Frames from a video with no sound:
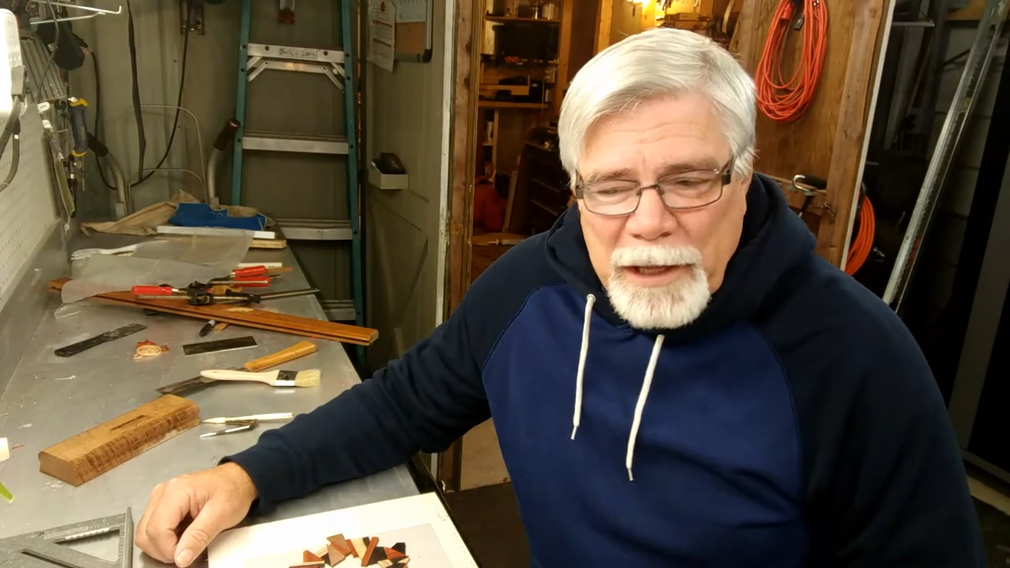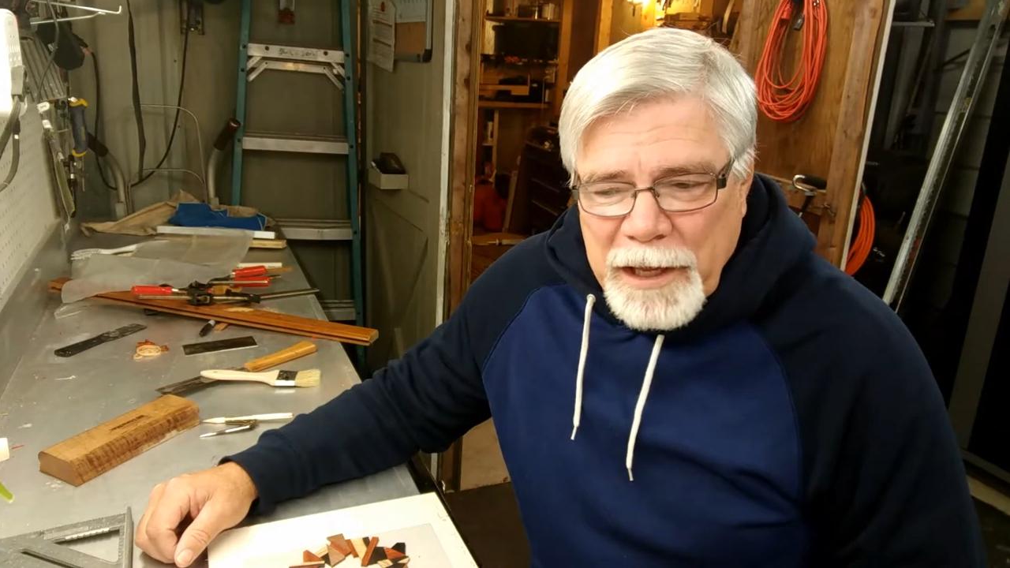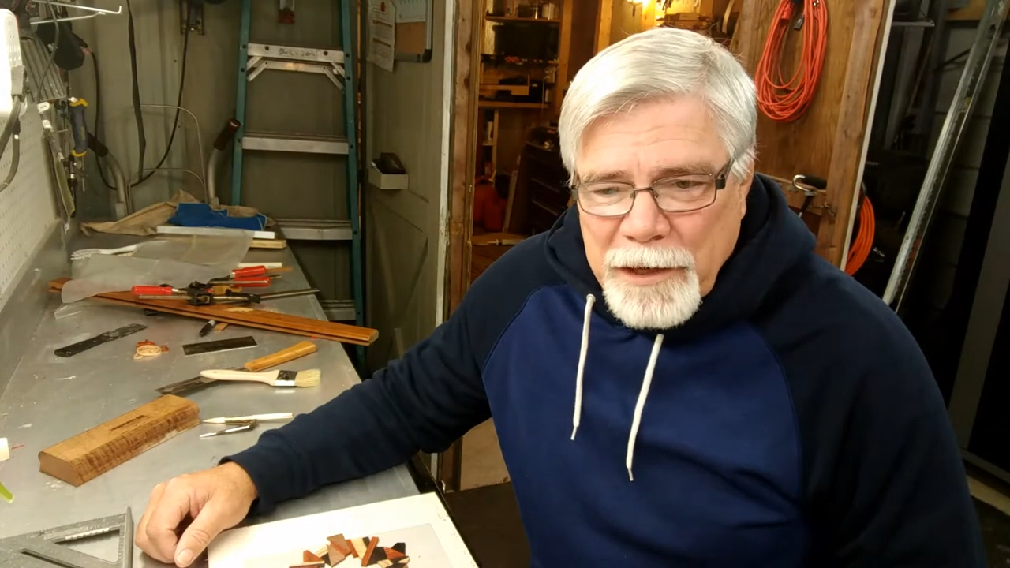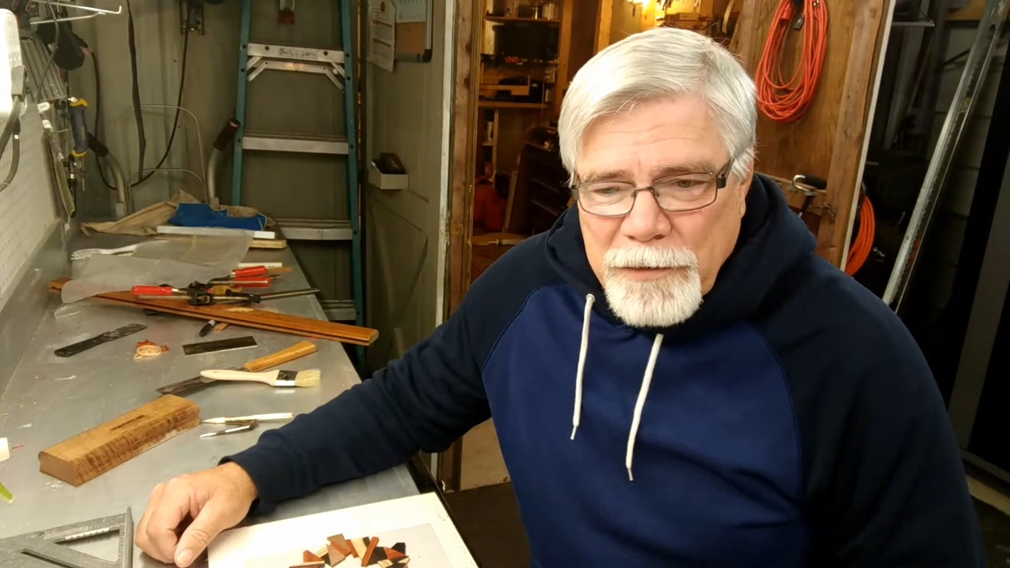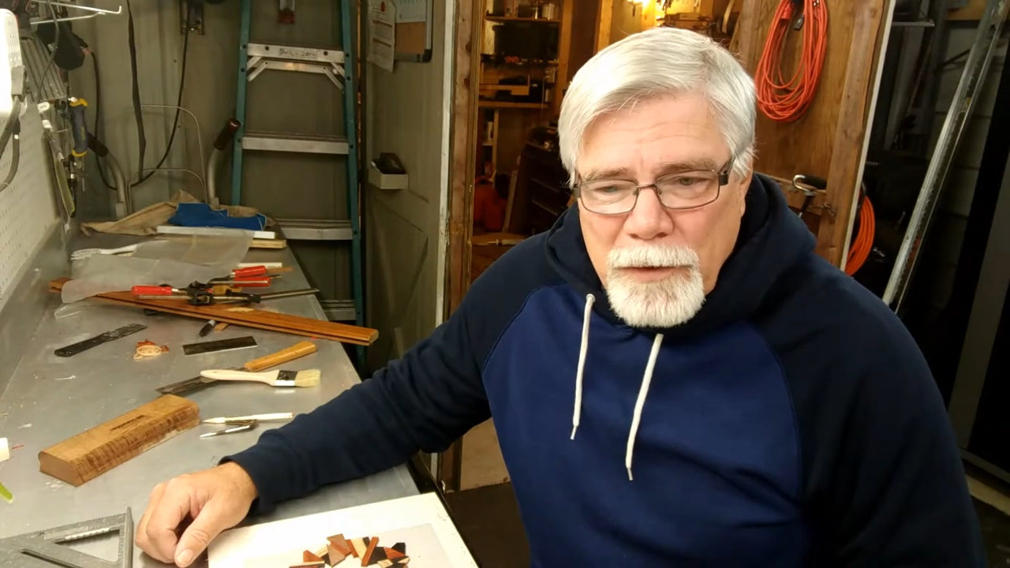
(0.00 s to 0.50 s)

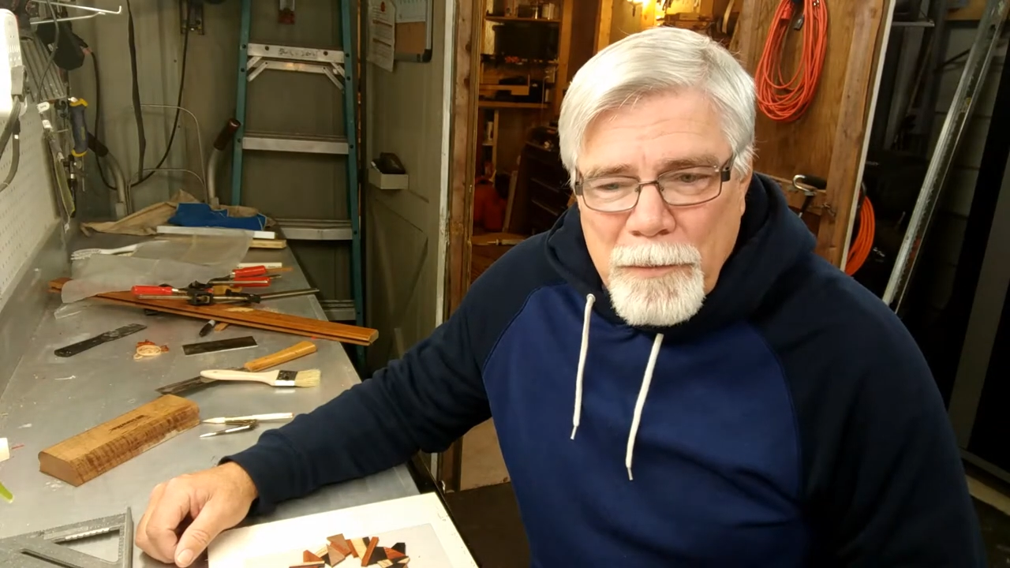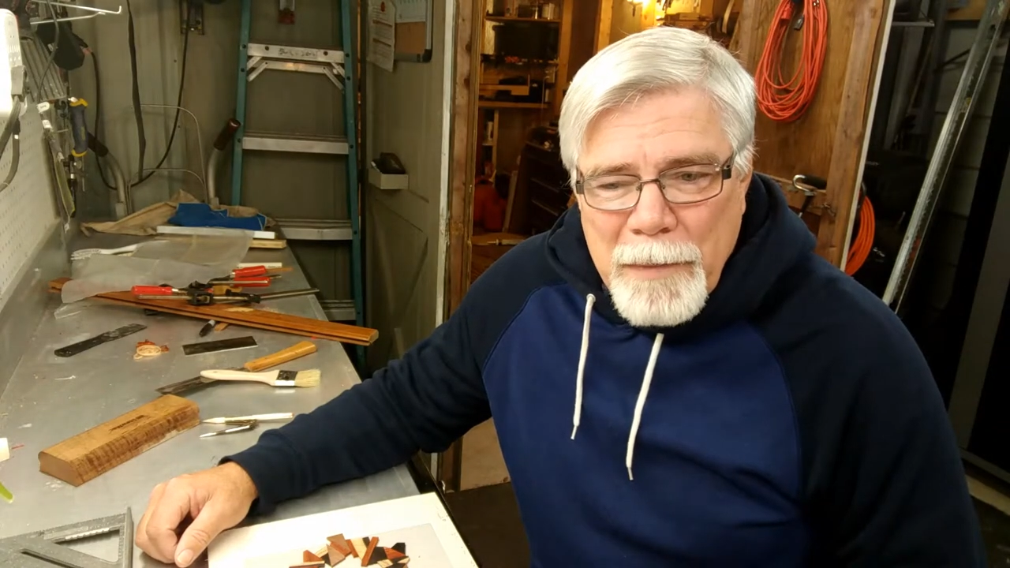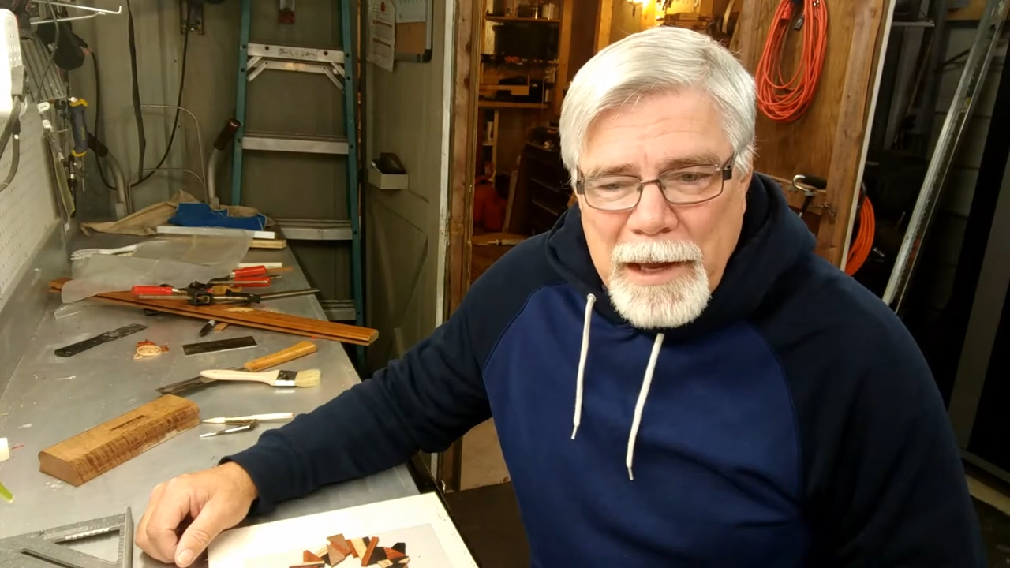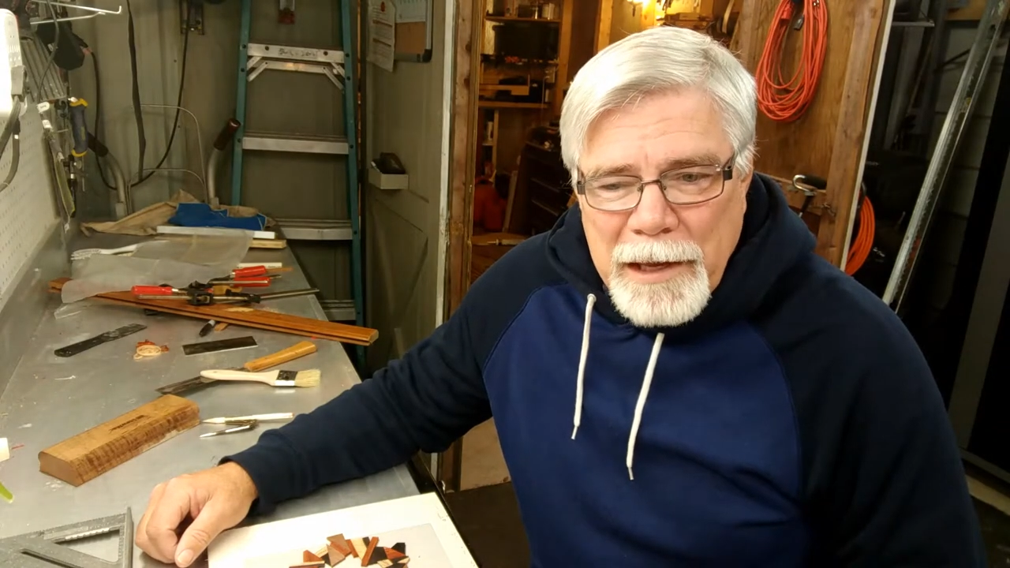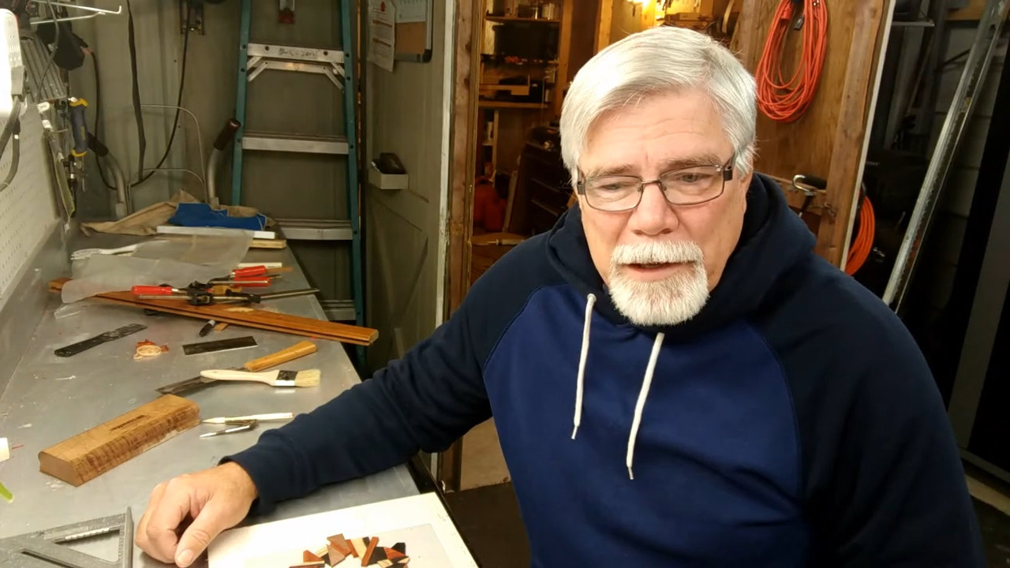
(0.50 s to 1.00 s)
planned to
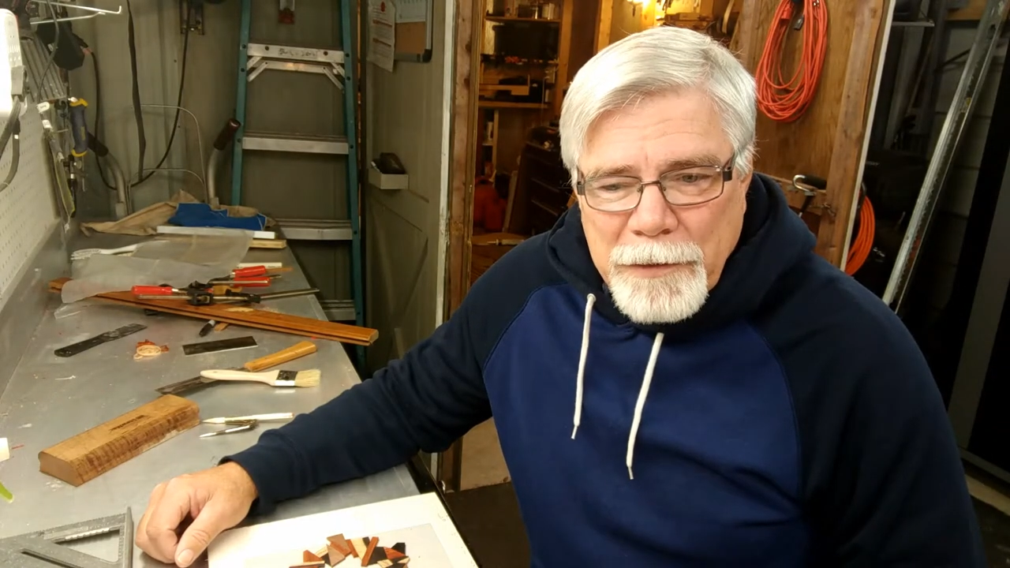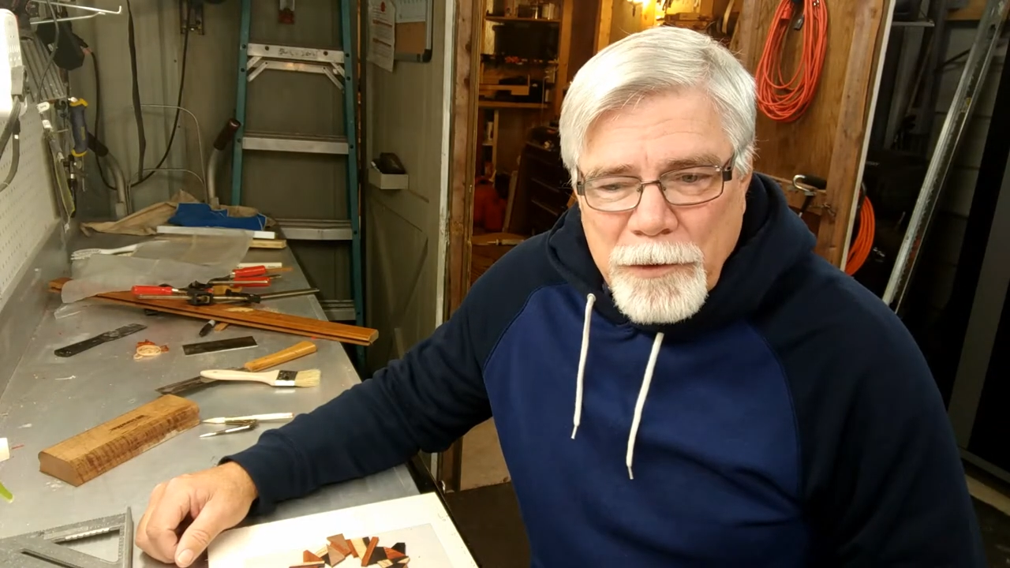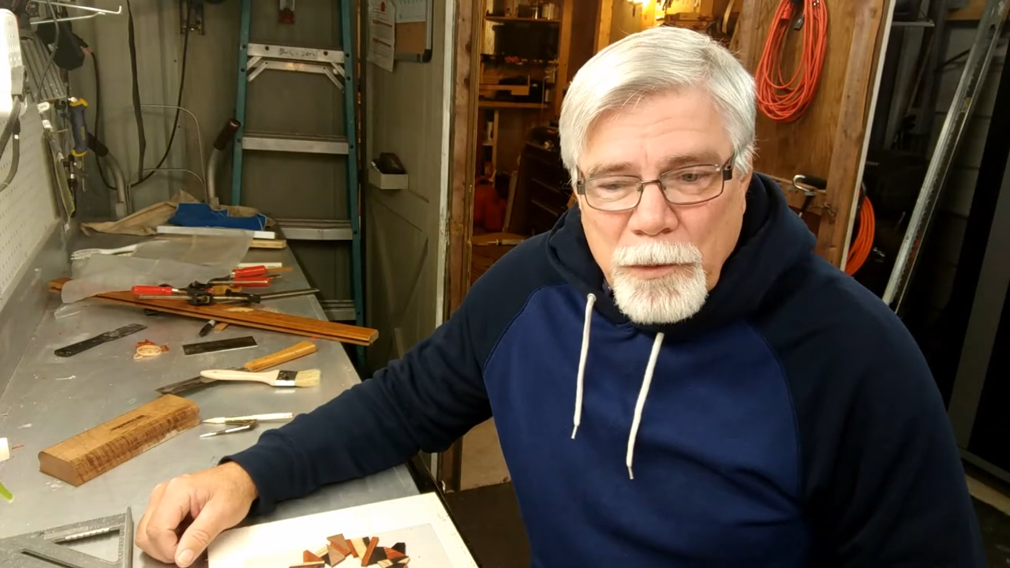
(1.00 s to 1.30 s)
make